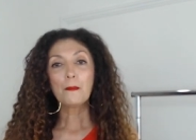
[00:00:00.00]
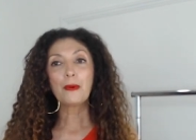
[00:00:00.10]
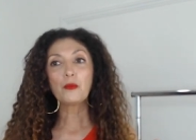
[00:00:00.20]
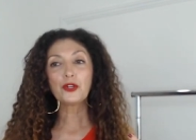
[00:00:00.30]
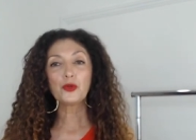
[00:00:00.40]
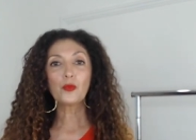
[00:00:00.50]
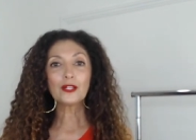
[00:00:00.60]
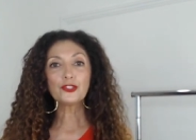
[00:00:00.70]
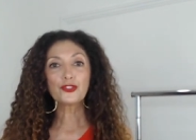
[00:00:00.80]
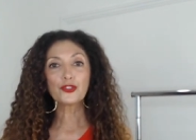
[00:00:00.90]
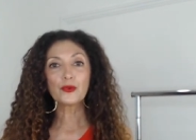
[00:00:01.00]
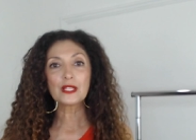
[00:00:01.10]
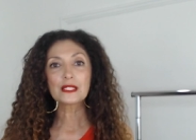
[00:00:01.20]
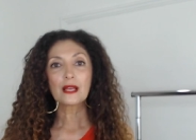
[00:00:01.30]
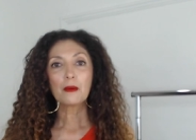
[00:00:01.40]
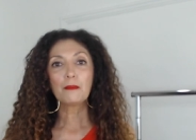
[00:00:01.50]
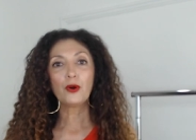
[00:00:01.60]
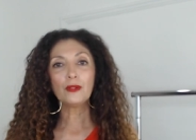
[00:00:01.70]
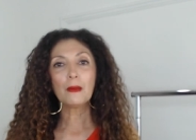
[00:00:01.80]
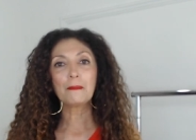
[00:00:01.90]
but what you want to do is
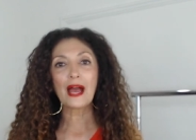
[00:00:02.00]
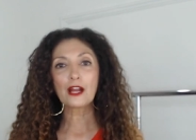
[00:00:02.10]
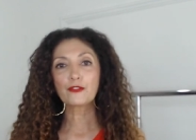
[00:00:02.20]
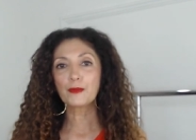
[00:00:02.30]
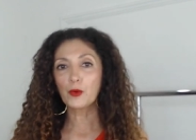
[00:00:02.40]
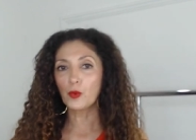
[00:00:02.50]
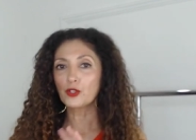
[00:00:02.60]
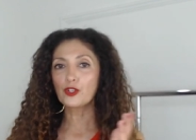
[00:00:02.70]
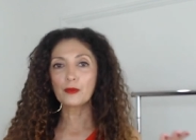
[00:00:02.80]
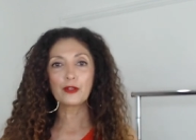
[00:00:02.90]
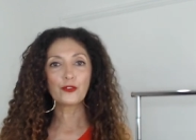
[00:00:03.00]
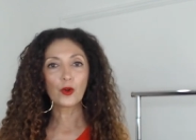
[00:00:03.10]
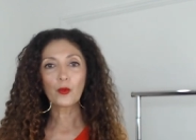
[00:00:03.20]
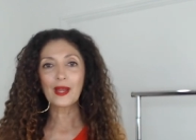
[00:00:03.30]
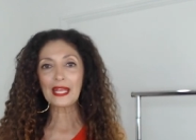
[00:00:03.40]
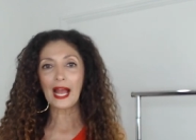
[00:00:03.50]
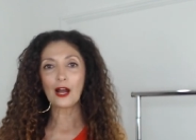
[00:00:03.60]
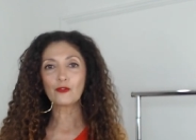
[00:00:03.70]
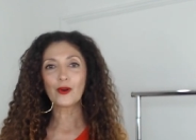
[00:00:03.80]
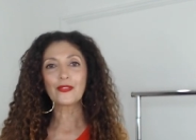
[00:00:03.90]
pull a bag from your wardrobe if you already
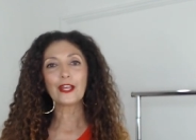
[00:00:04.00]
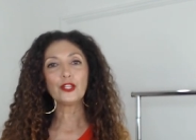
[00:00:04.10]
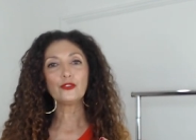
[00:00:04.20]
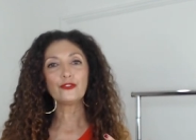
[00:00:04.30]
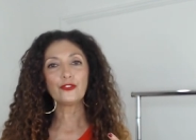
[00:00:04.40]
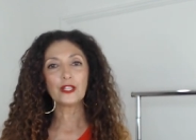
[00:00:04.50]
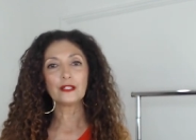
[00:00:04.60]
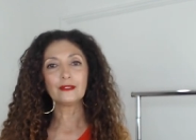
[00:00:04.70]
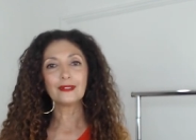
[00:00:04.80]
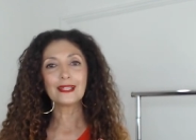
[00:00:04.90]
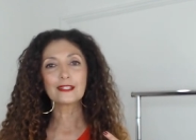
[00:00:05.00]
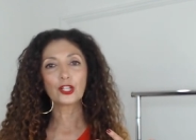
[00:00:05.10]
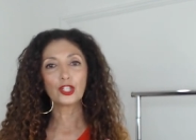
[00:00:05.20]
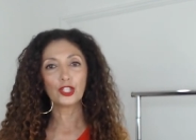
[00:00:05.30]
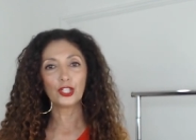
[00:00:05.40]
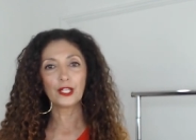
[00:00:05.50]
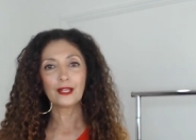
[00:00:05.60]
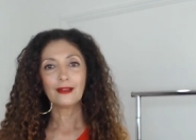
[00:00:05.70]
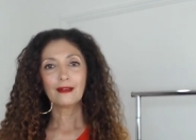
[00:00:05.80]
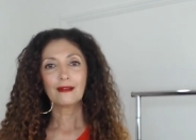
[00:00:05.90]
have one that you feel is a good
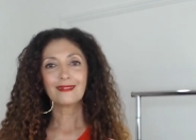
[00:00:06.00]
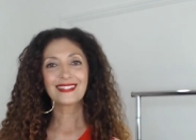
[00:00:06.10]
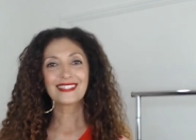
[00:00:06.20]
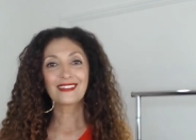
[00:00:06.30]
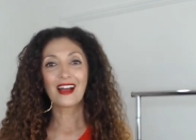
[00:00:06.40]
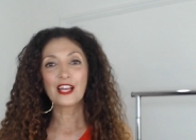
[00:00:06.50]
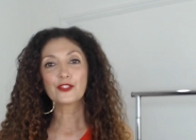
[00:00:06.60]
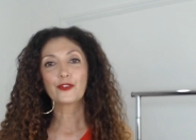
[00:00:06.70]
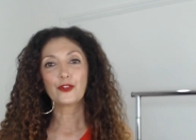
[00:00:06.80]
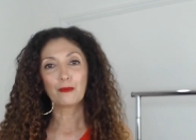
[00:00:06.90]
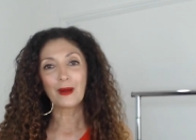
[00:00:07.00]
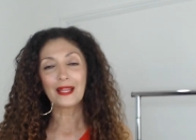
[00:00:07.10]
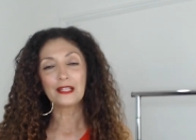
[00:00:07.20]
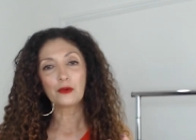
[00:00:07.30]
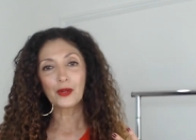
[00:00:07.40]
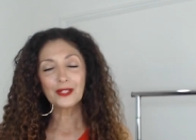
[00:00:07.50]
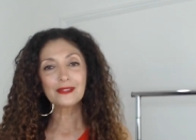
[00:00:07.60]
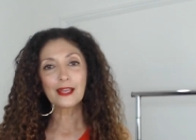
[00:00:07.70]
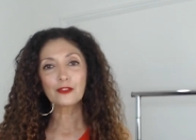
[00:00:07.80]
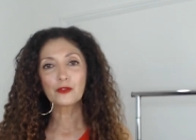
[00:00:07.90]
size for your body. And I want you to
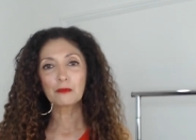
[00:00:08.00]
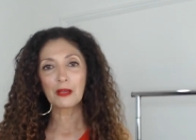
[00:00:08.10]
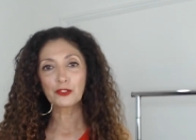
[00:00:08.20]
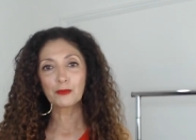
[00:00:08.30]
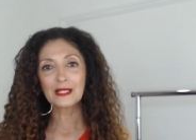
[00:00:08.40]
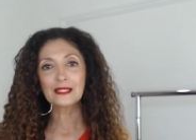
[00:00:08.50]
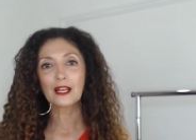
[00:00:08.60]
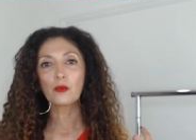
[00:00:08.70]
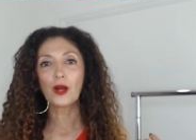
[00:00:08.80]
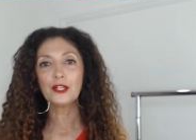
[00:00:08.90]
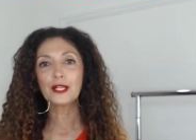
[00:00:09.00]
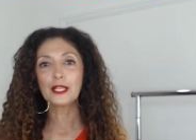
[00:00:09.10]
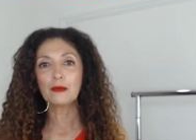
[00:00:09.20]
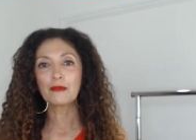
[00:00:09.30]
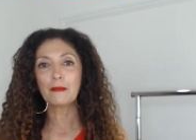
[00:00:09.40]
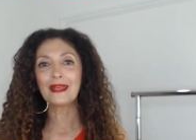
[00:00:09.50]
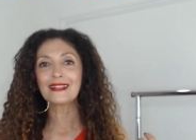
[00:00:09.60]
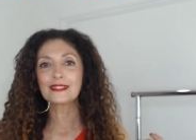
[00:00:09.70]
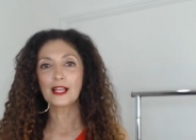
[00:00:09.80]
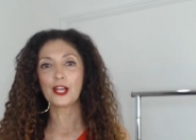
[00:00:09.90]
take those measurements and I want you to keep them in a
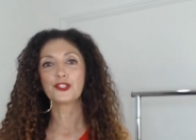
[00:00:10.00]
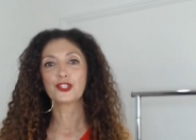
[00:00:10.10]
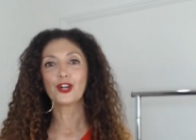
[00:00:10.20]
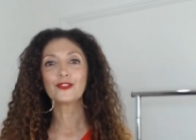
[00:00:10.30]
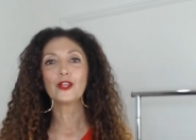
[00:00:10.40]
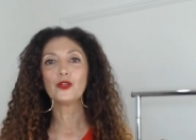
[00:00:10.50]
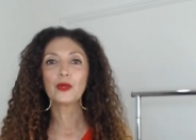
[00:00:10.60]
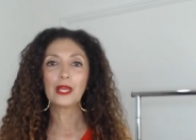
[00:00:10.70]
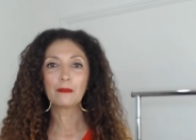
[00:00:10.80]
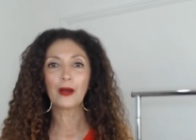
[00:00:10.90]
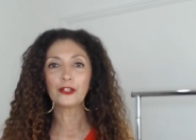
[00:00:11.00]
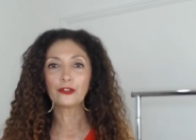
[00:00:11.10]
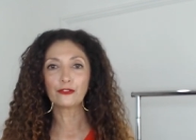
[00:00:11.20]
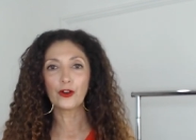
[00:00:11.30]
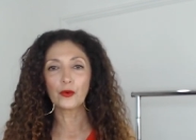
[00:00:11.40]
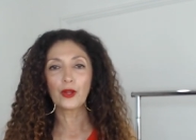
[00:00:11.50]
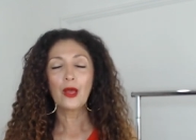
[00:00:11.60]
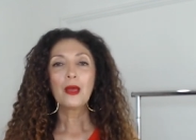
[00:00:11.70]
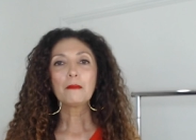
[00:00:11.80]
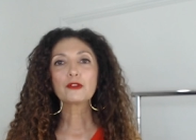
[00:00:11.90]
size chart that you keep on your phone.
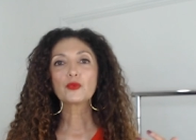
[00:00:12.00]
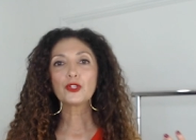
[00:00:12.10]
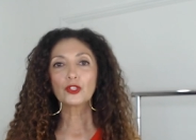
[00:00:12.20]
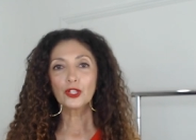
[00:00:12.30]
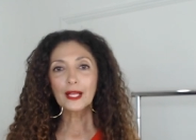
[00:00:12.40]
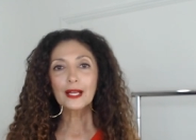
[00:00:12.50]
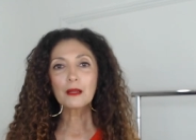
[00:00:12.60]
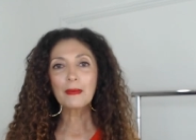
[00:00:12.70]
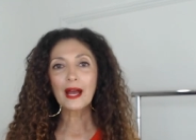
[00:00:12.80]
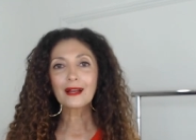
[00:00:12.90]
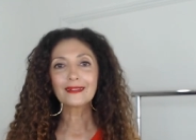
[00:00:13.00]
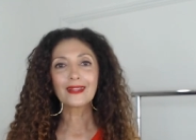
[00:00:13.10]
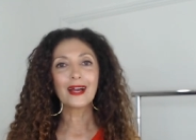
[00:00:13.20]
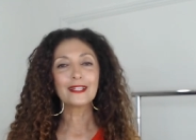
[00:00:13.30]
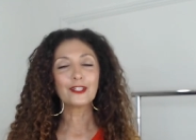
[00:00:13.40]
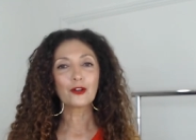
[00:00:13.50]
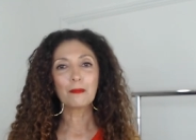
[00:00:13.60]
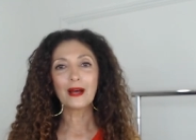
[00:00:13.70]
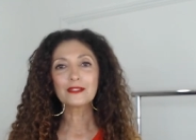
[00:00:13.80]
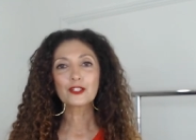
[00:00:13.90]
Because when you're looking at a bag online and you're
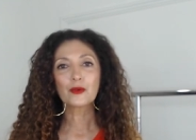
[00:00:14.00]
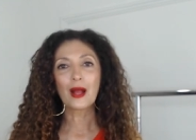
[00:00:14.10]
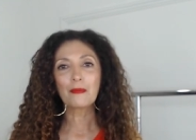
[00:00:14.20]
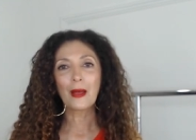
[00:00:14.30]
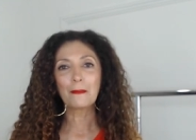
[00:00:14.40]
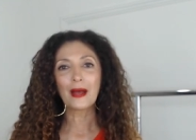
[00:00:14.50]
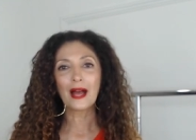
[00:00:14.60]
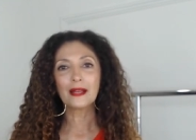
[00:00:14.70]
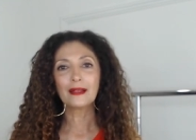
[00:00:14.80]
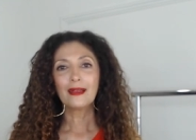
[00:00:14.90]
about to grab that bag,